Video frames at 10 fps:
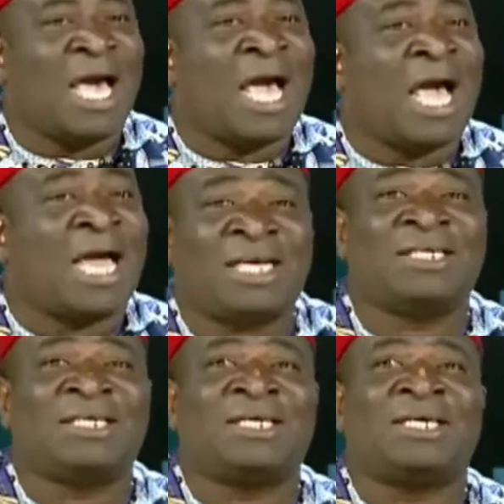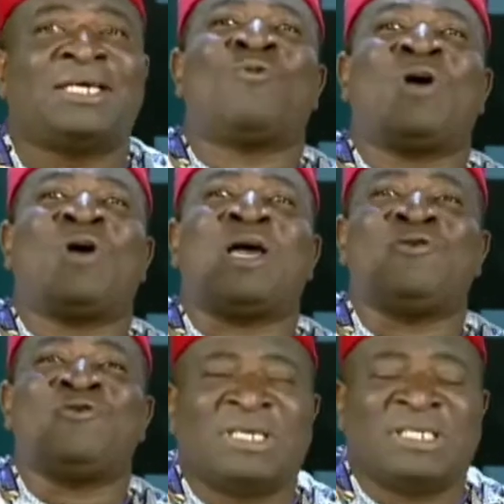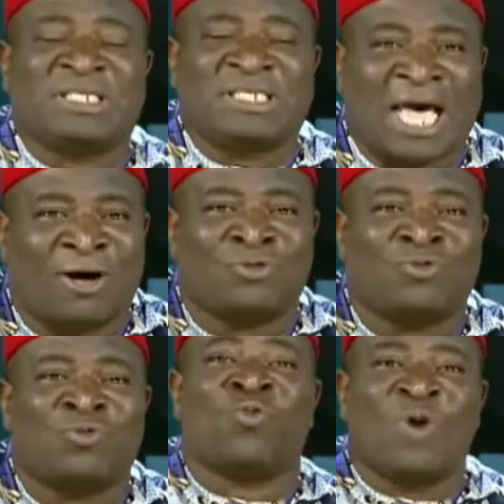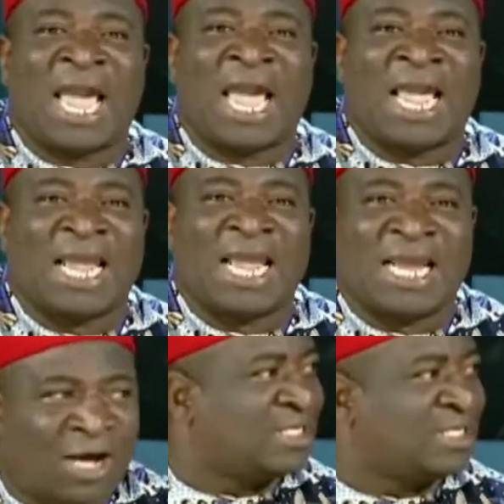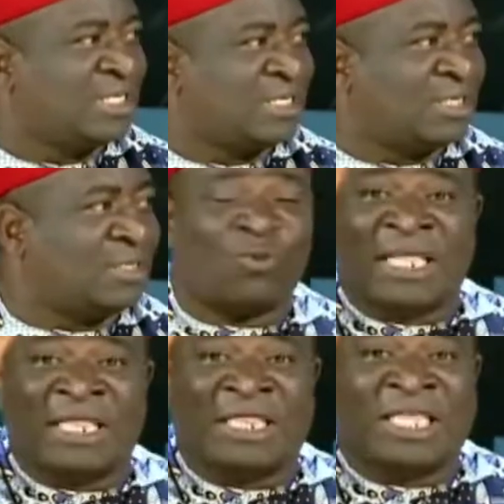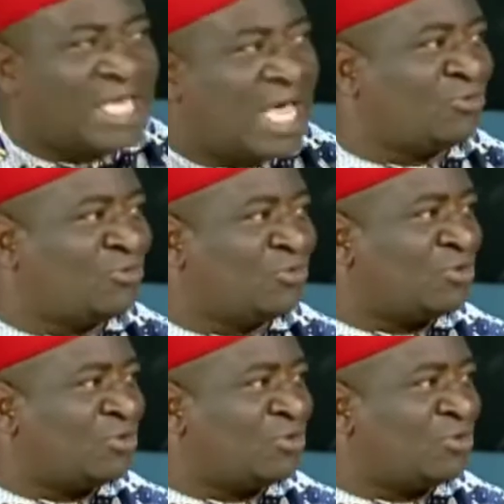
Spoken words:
And he said, when you mean south, where in the south is? Where in the south?